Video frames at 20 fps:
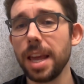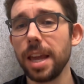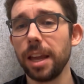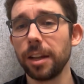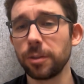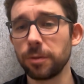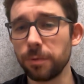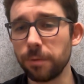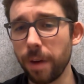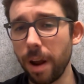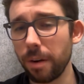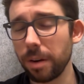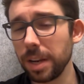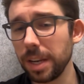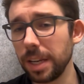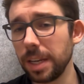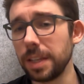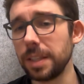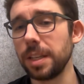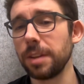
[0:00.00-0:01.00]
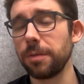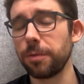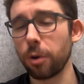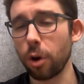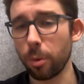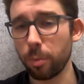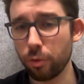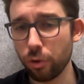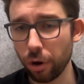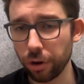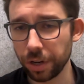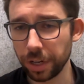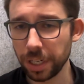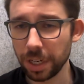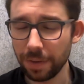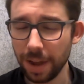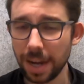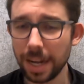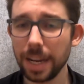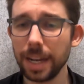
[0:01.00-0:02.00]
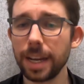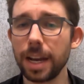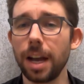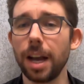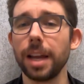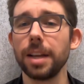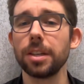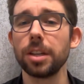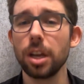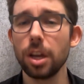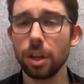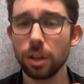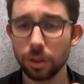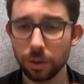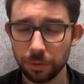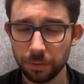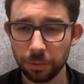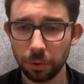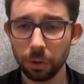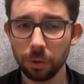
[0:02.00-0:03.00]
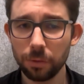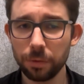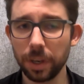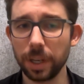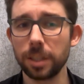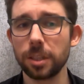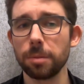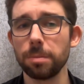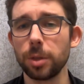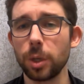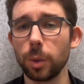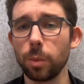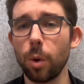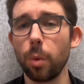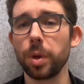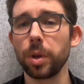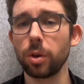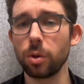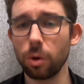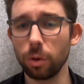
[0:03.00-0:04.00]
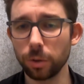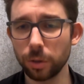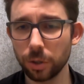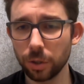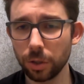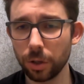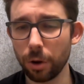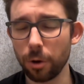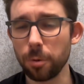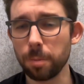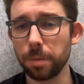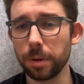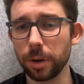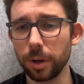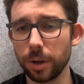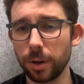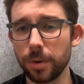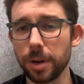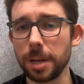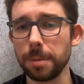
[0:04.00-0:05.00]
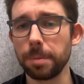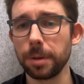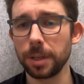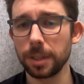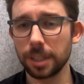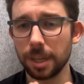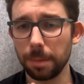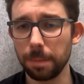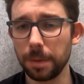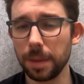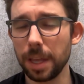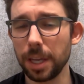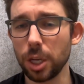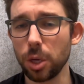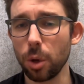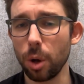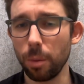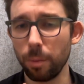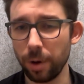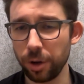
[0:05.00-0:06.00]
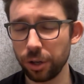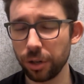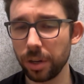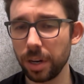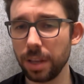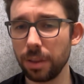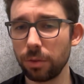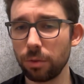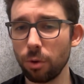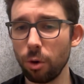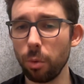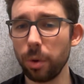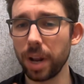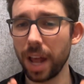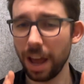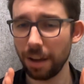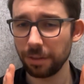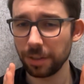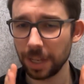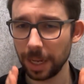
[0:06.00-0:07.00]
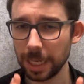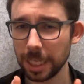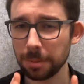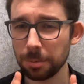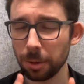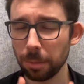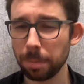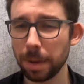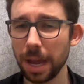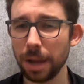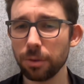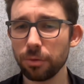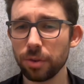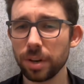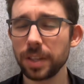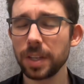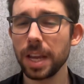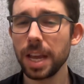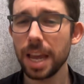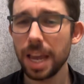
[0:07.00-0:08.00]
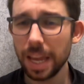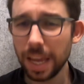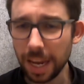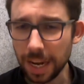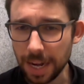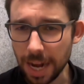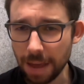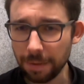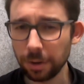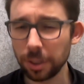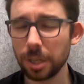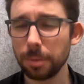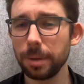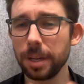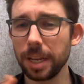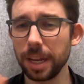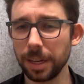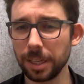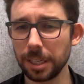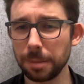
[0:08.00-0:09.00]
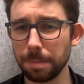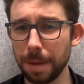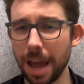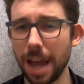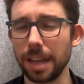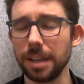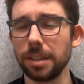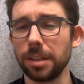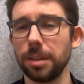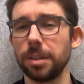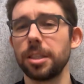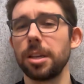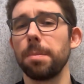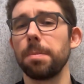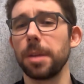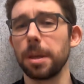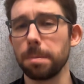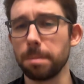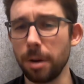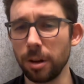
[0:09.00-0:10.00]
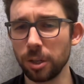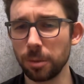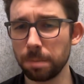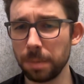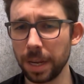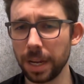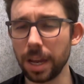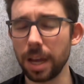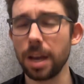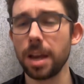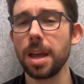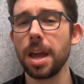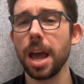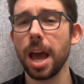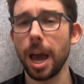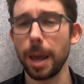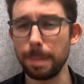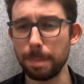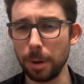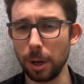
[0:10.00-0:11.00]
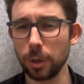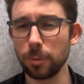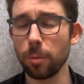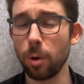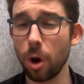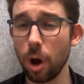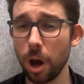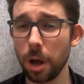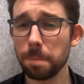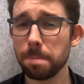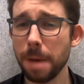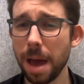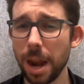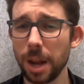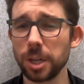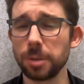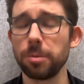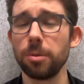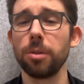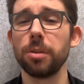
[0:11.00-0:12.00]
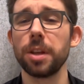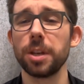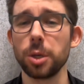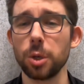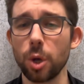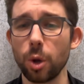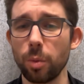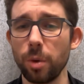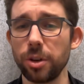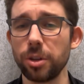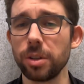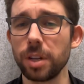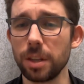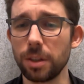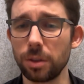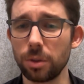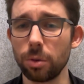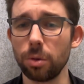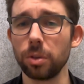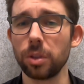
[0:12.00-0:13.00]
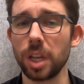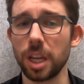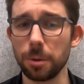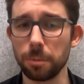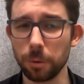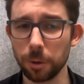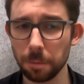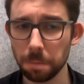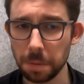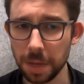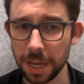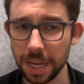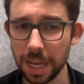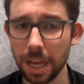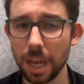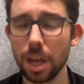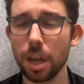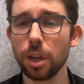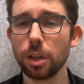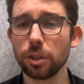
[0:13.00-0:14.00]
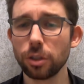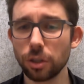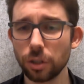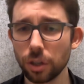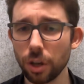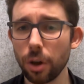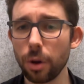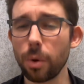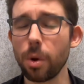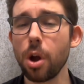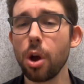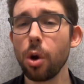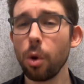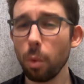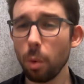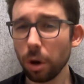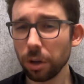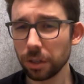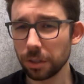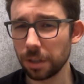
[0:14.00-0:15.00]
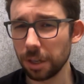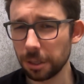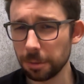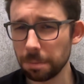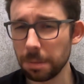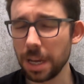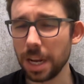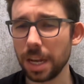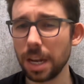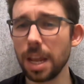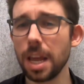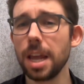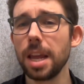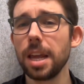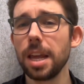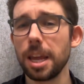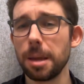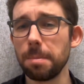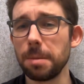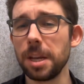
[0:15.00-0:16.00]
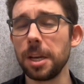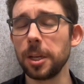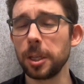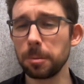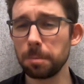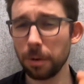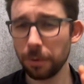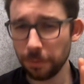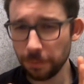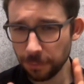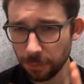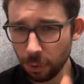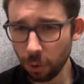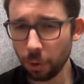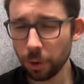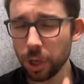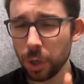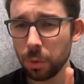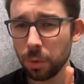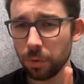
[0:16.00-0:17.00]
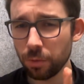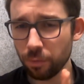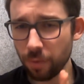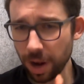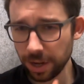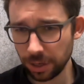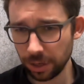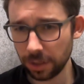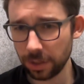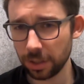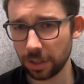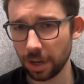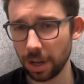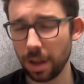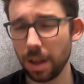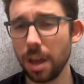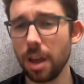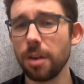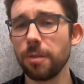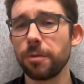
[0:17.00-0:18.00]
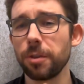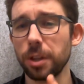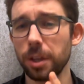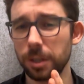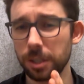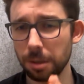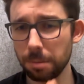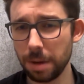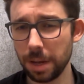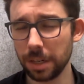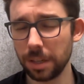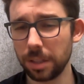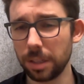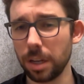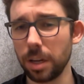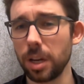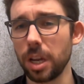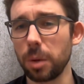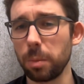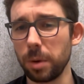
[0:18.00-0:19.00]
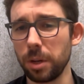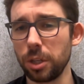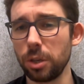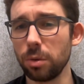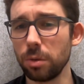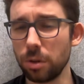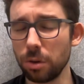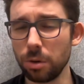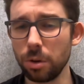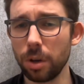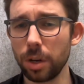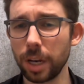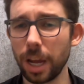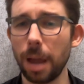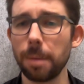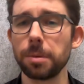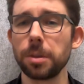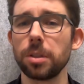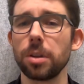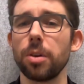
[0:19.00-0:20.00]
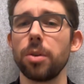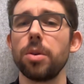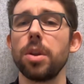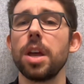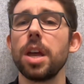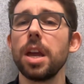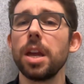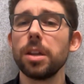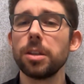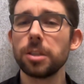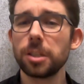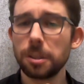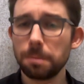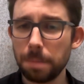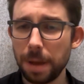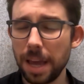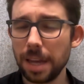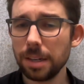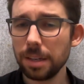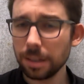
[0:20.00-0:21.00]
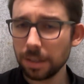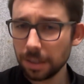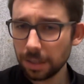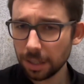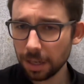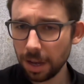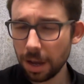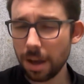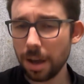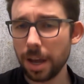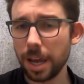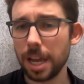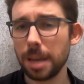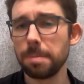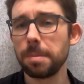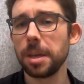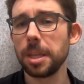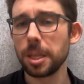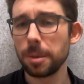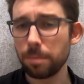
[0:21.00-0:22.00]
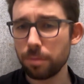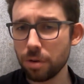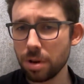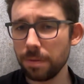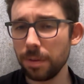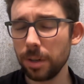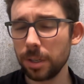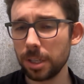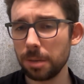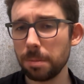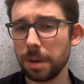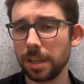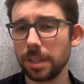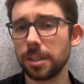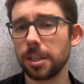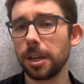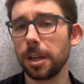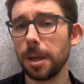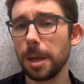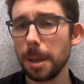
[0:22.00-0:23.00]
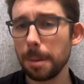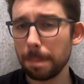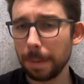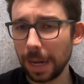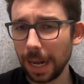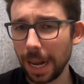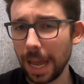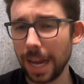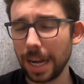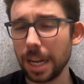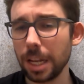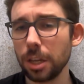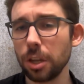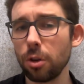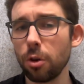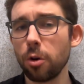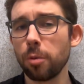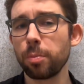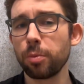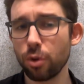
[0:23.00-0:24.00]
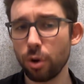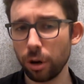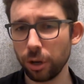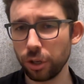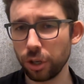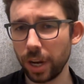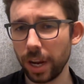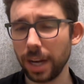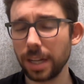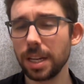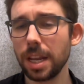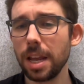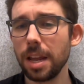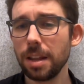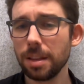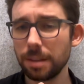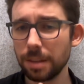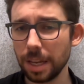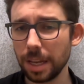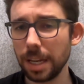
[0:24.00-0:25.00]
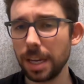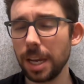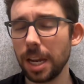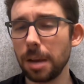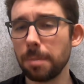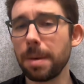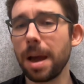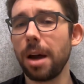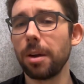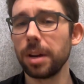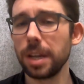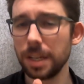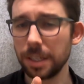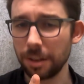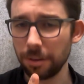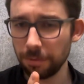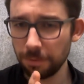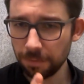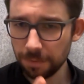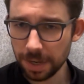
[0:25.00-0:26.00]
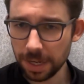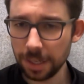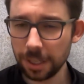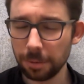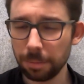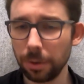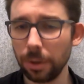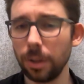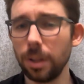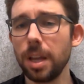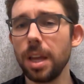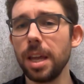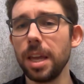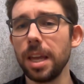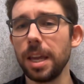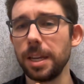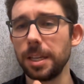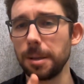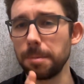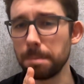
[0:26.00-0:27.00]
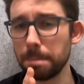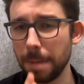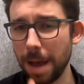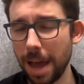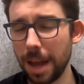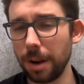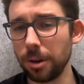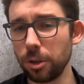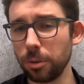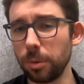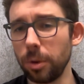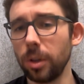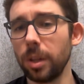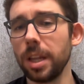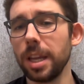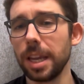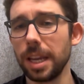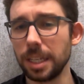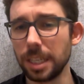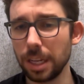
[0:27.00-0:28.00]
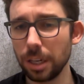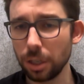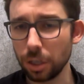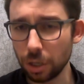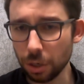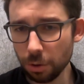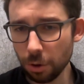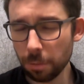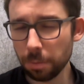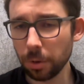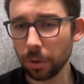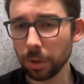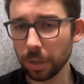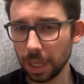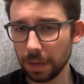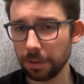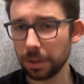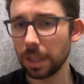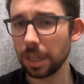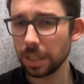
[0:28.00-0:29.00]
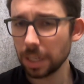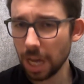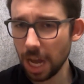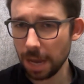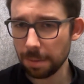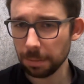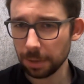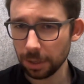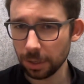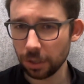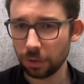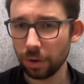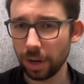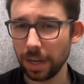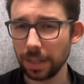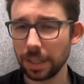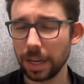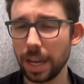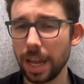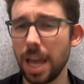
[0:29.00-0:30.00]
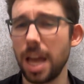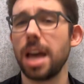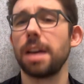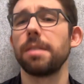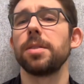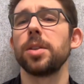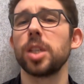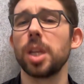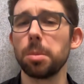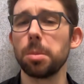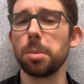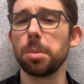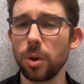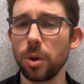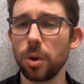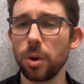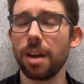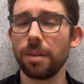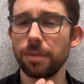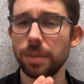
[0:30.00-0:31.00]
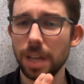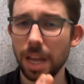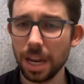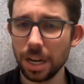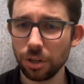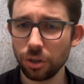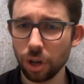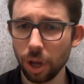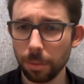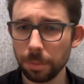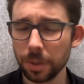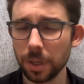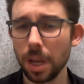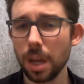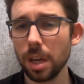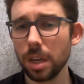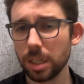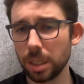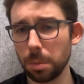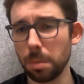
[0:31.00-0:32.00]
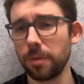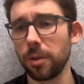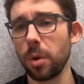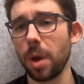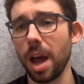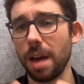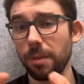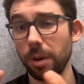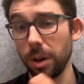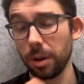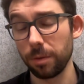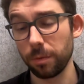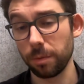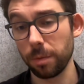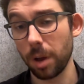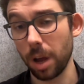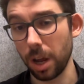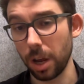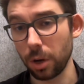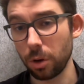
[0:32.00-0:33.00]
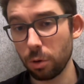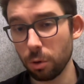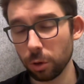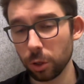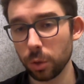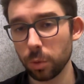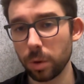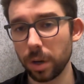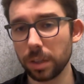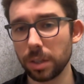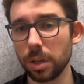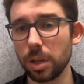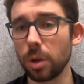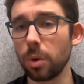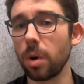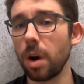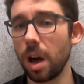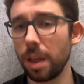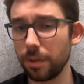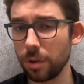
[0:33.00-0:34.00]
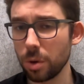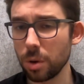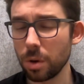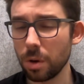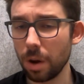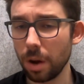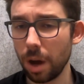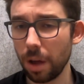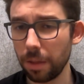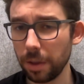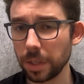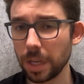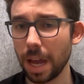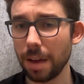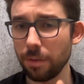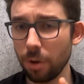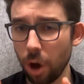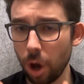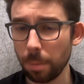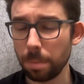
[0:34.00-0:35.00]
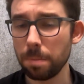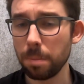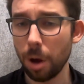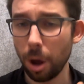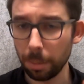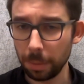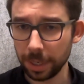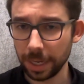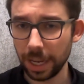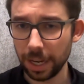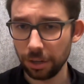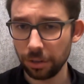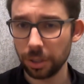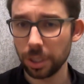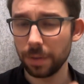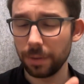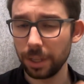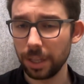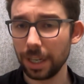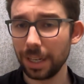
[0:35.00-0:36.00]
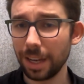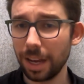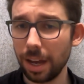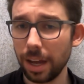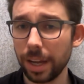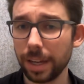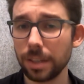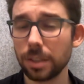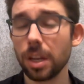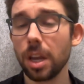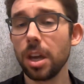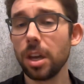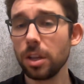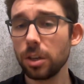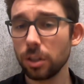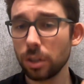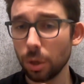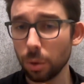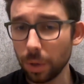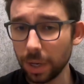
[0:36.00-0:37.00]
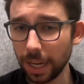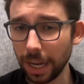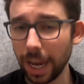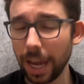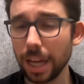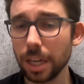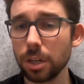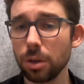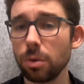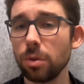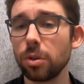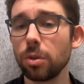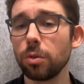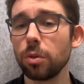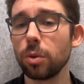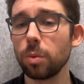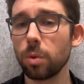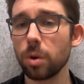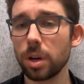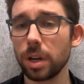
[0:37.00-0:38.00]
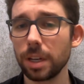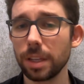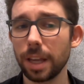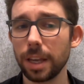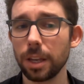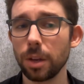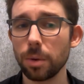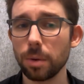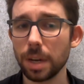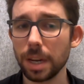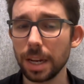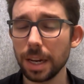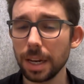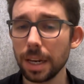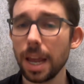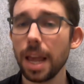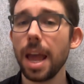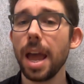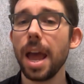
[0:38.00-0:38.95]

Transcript: It's very easy for a project of any kind to fall victim to what we call scope creep. Something that you originally thought would have sensible boundaries inevitably expands in something much bigger and much more unmanageable than you originally thought it would be. So, what does this mean? It means before you register for the semester in which you do your capstone, spend time in the previous semester planning your project, thinking about, is it feasible? Is it manageable? Is it doable given the time constraints I have? Some of you have day jobs, some of you have a lot of coursework to do, others have obligations of other kinds. So can you do the work that you need?